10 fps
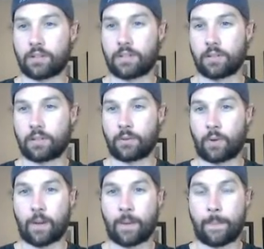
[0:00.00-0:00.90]
That's the only
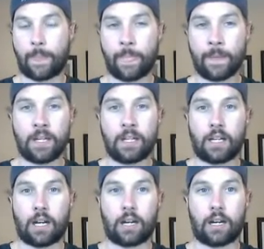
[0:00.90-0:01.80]
requirement.
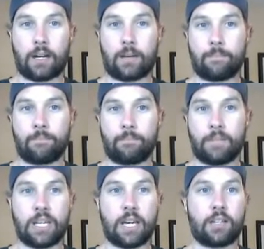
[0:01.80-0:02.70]

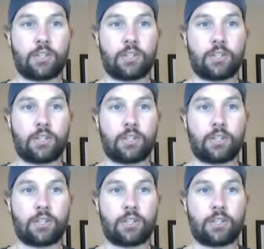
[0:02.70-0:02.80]
But yeah,